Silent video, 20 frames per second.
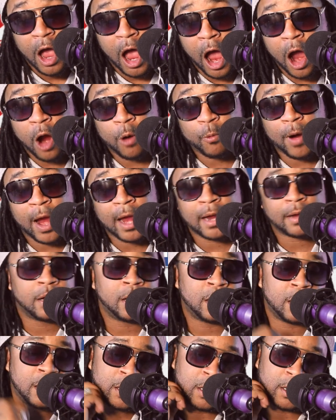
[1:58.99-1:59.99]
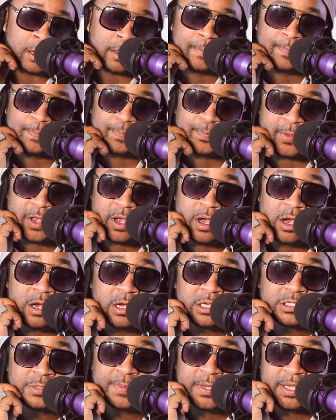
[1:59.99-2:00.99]
All right,
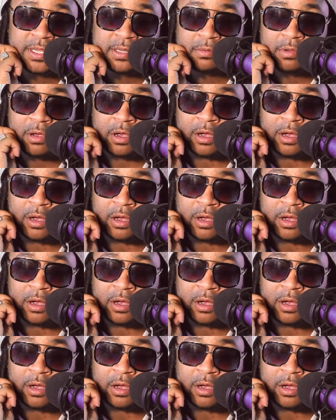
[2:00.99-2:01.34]
husband,